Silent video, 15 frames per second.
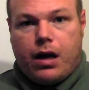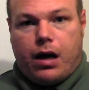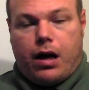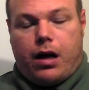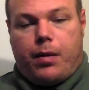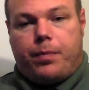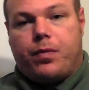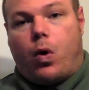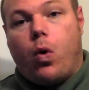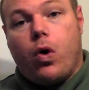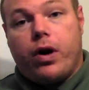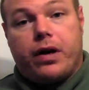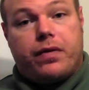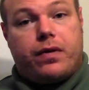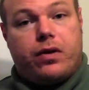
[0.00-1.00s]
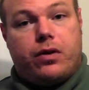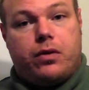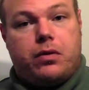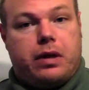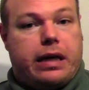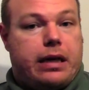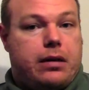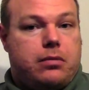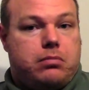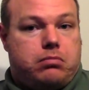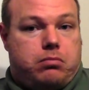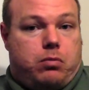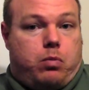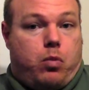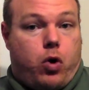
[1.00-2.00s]
Um, or if you need
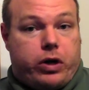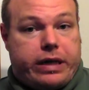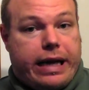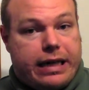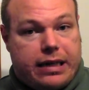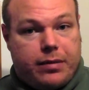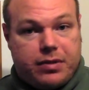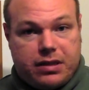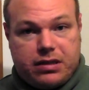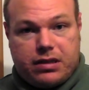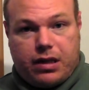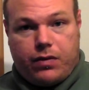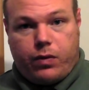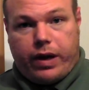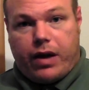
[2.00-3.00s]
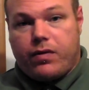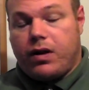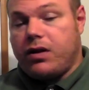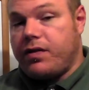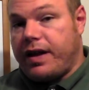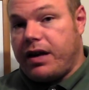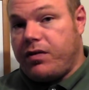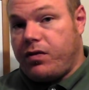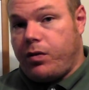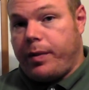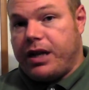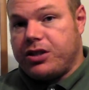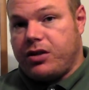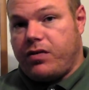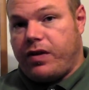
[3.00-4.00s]
more tech tips and stuff, we have all of that
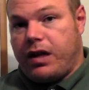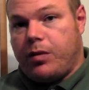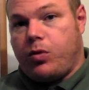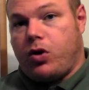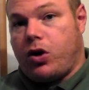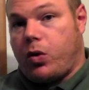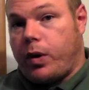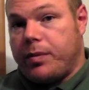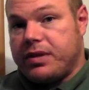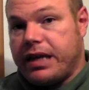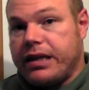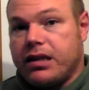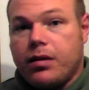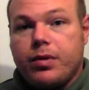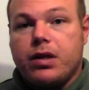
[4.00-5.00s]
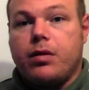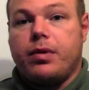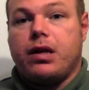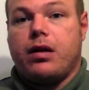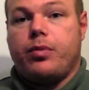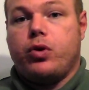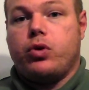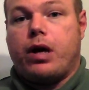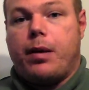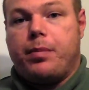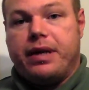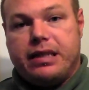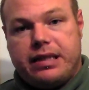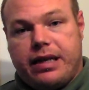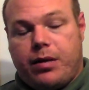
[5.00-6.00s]
information available on our website,
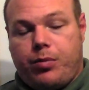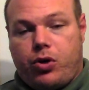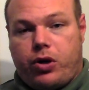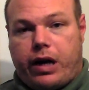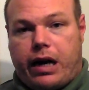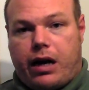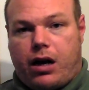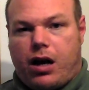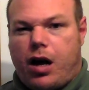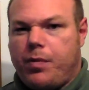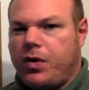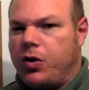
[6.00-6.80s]
www.pccomputerguy.com.